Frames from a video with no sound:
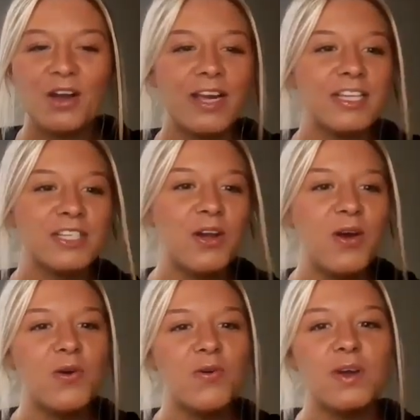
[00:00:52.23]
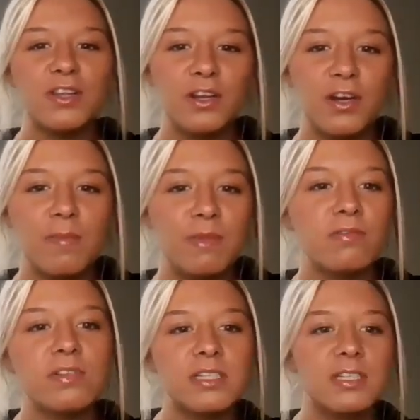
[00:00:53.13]
Okay, so your
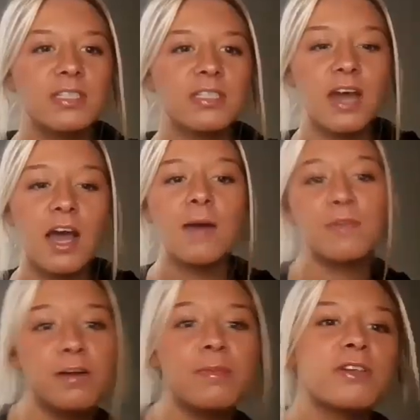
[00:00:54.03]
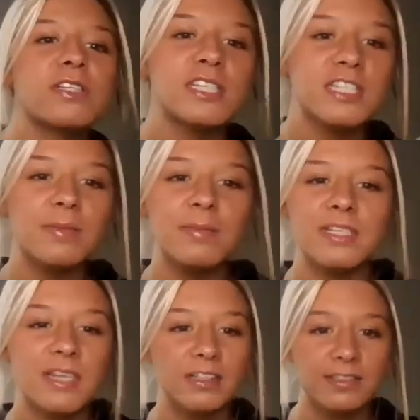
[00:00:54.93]
immune system
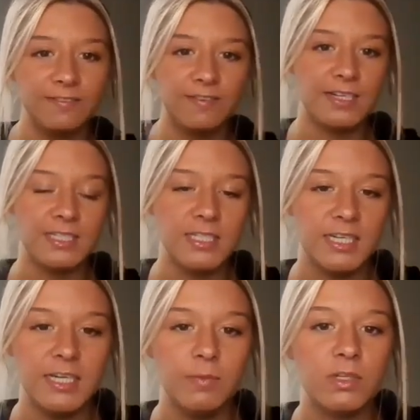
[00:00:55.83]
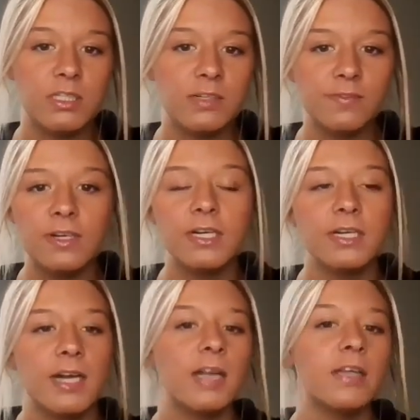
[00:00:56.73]
is like a defense team with
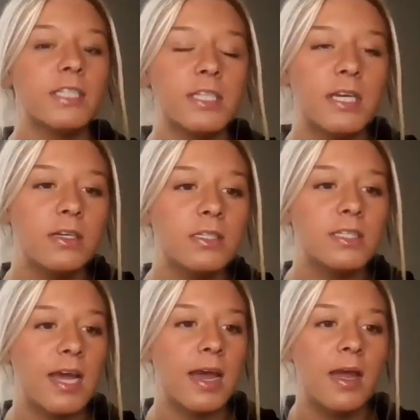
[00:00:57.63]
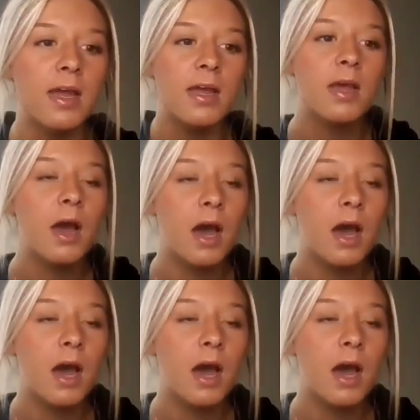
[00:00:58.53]
different kinds of cells that